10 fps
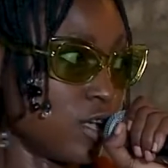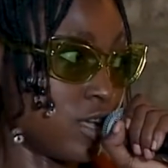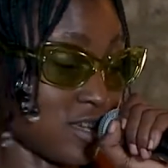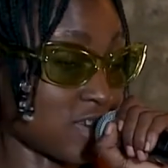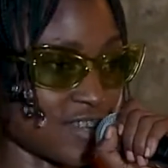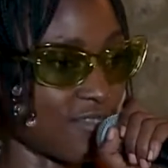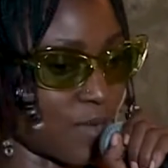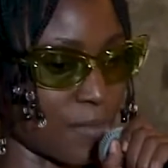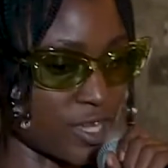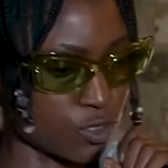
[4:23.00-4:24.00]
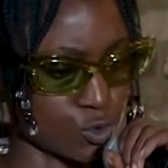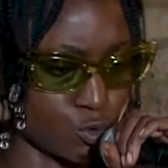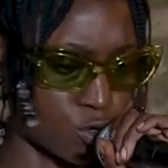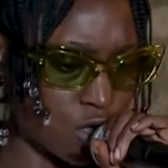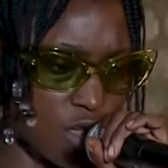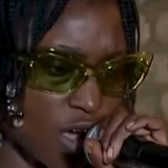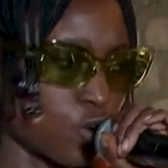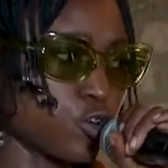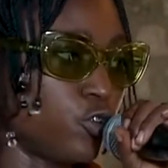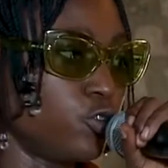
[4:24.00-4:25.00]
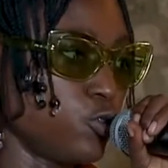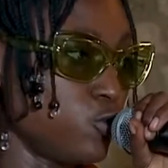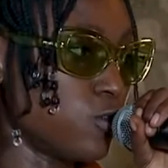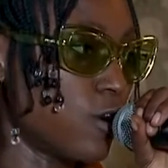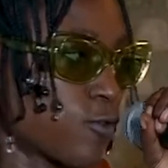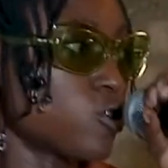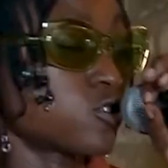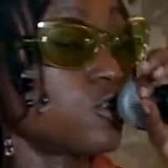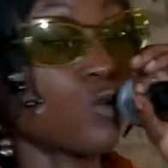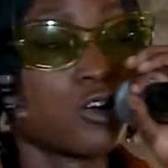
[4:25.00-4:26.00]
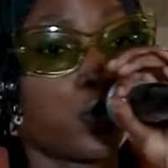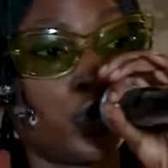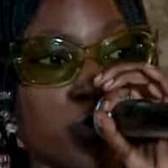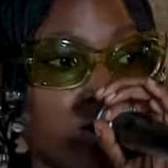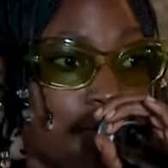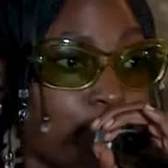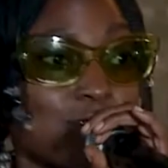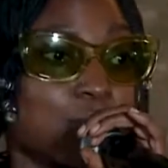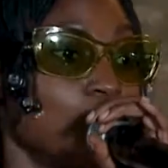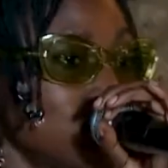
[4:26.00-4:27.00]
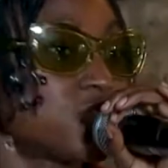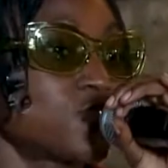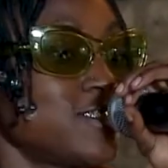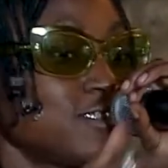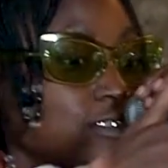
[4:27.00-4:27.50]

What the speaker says: that saved my mental. I couldn't do, of course, no one could do anything, but literally